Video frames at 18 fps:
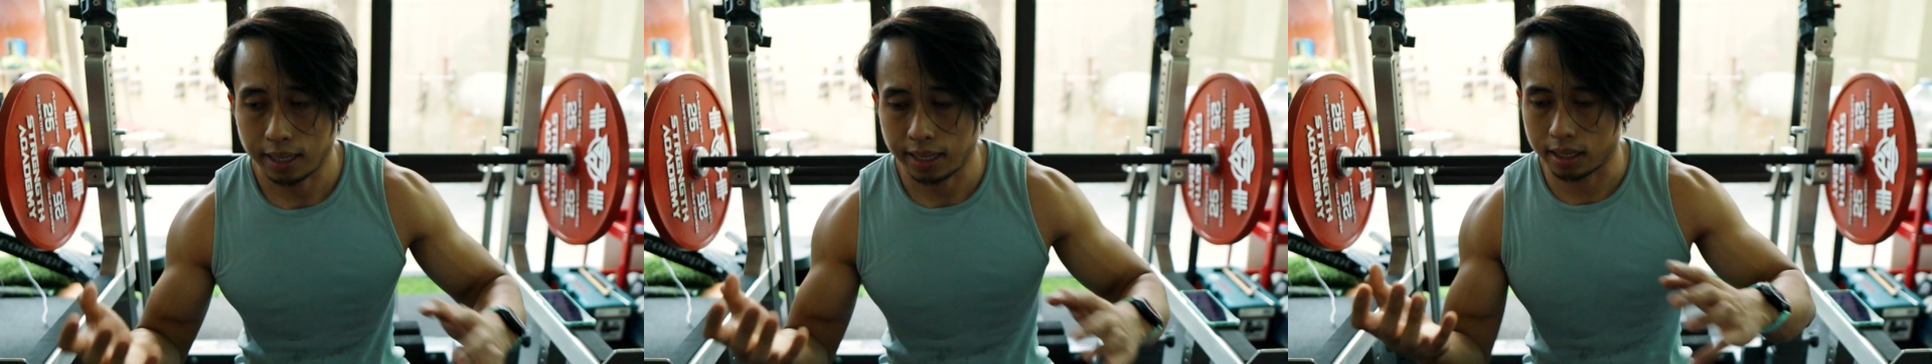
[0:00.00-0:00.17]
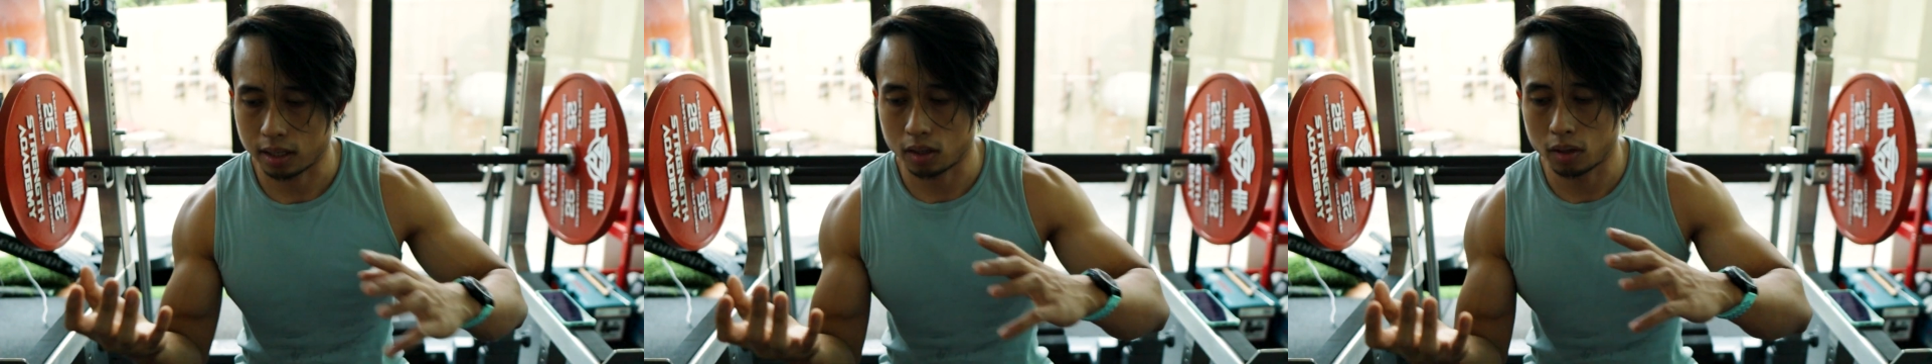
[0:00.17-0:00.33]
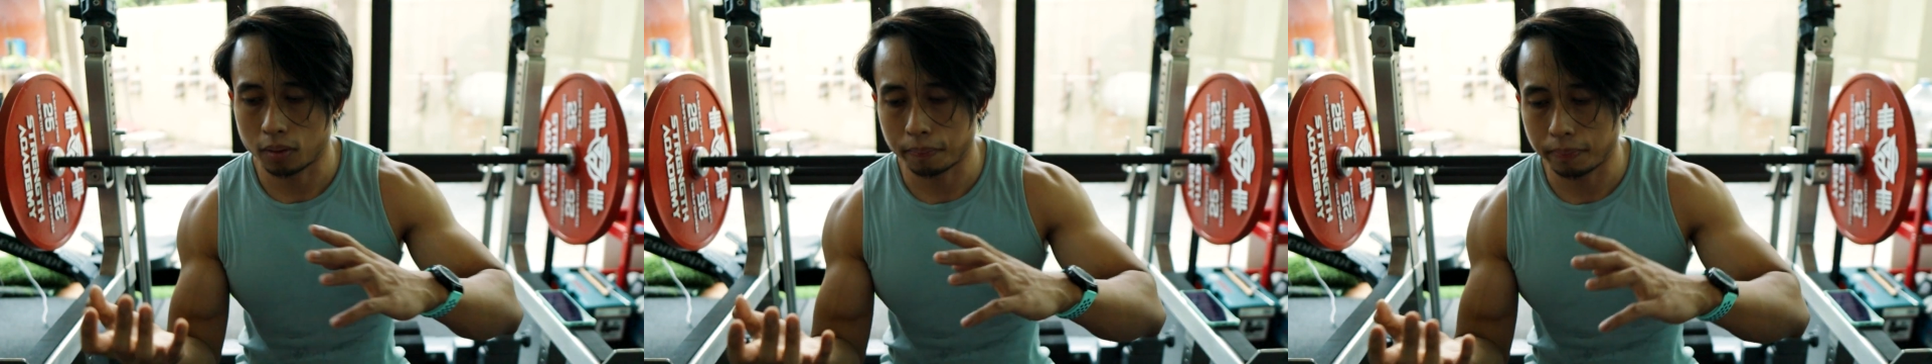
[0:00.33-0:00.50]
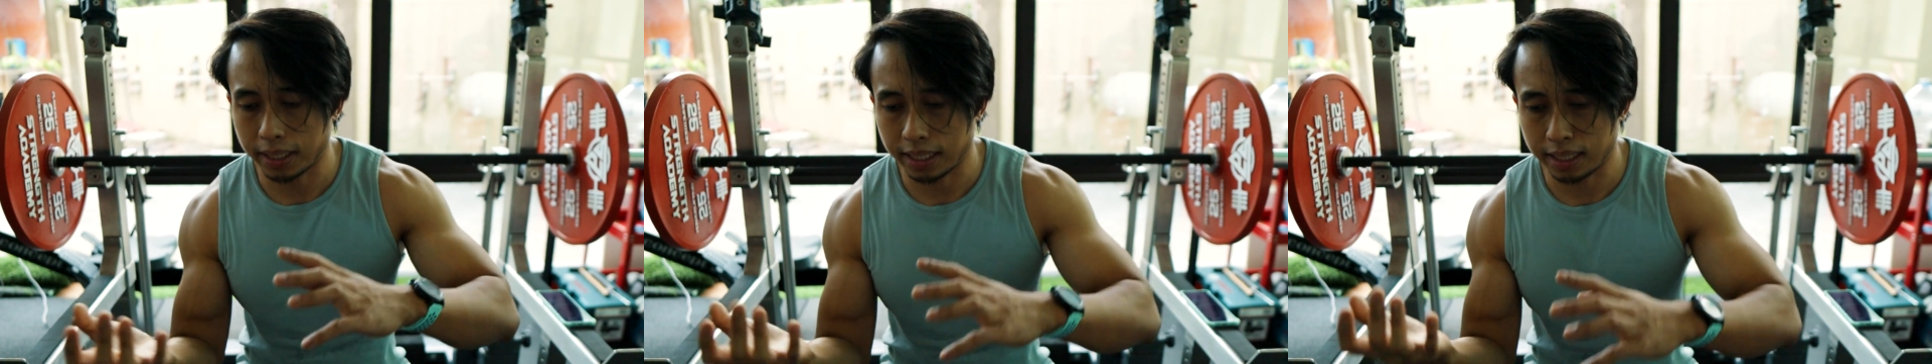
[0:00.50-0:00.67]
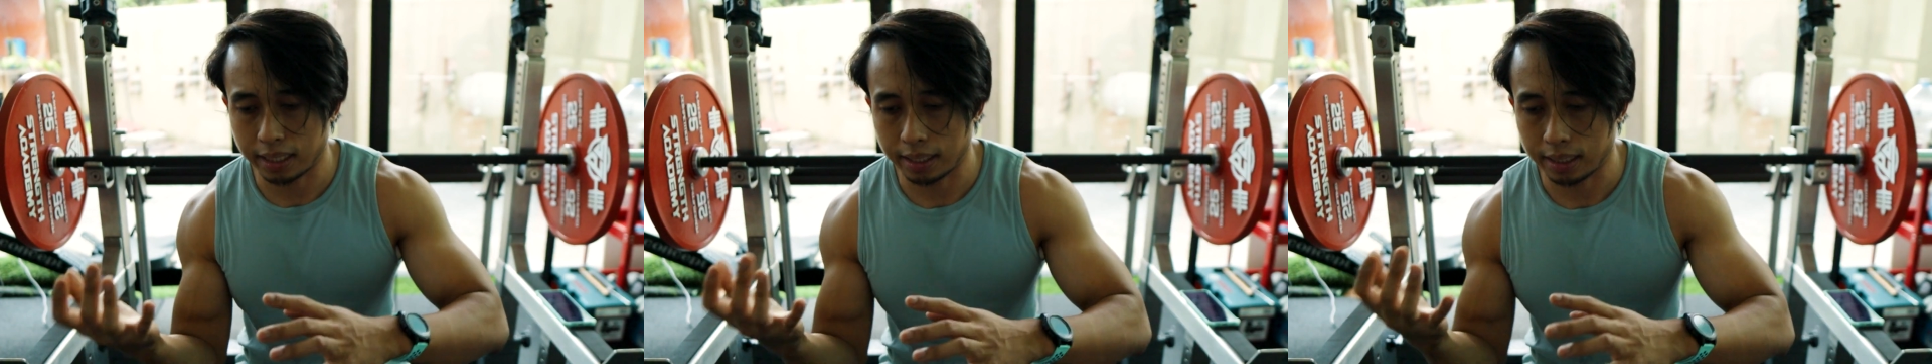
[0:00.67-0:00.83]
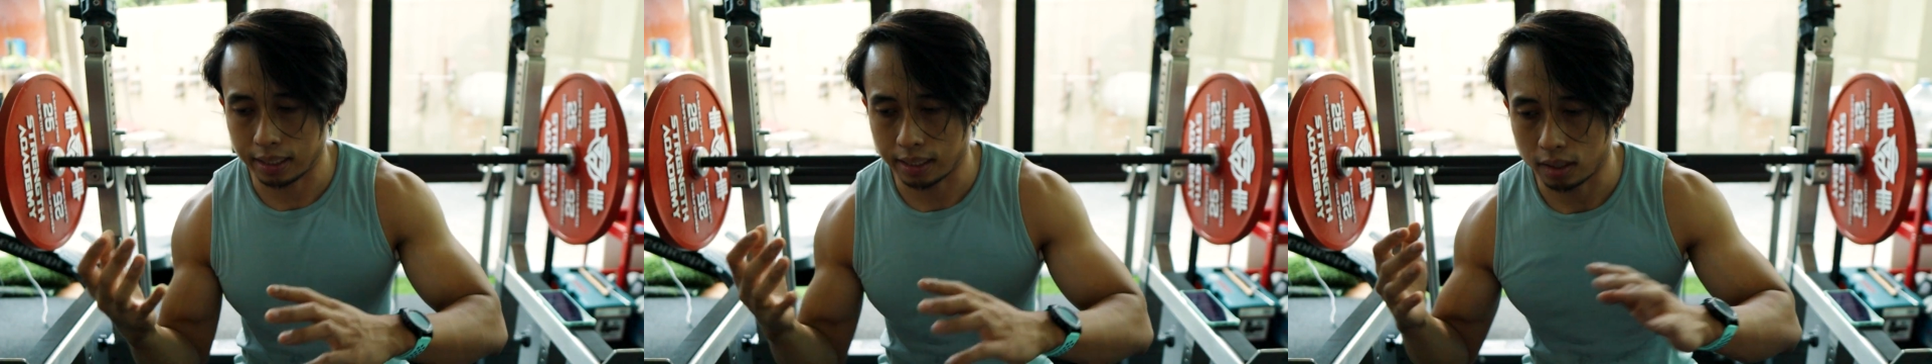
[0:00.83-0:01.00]
It could
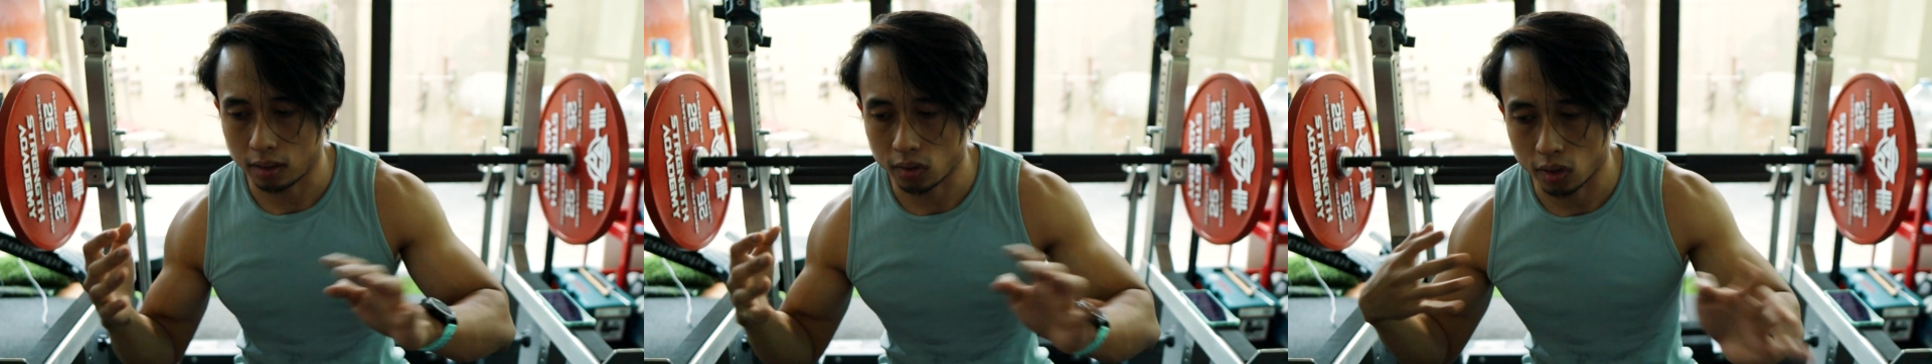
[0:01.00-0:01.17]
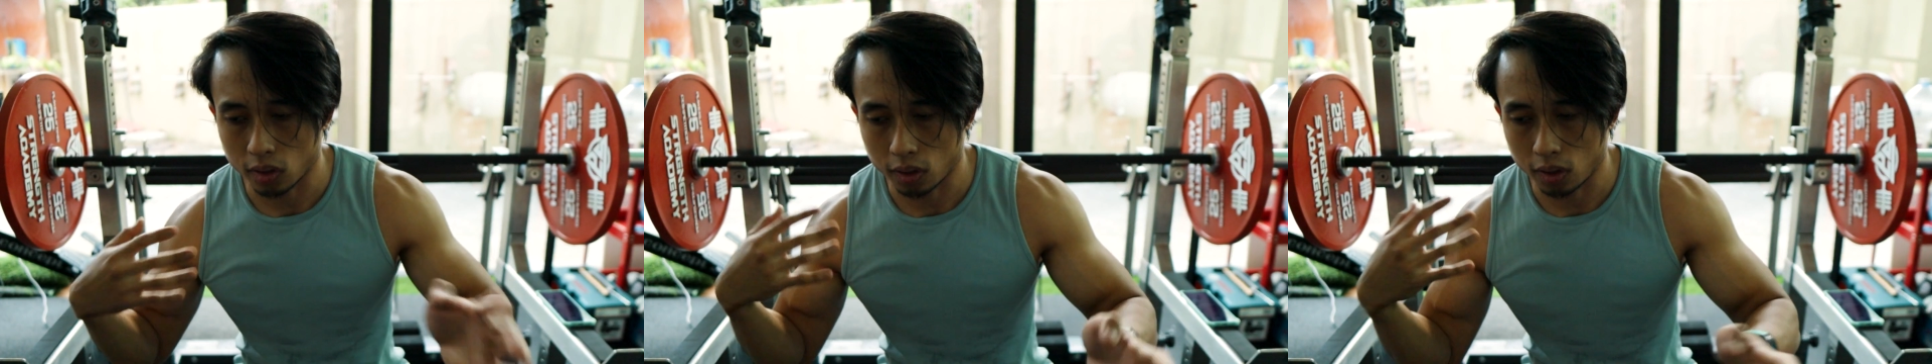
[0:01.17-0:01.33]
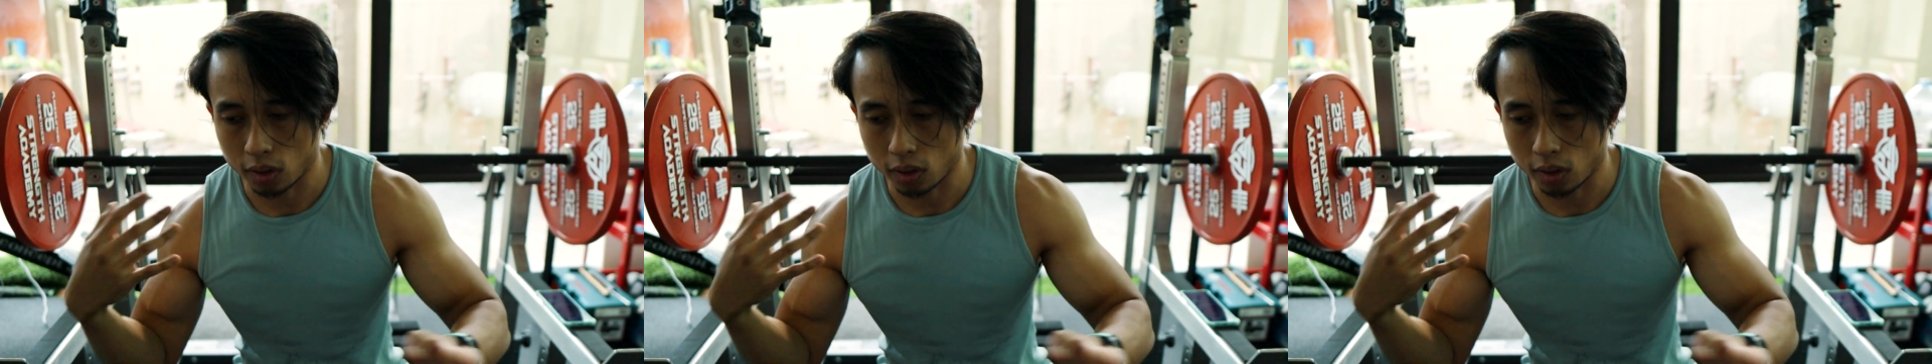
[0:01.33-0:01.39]
be, you know,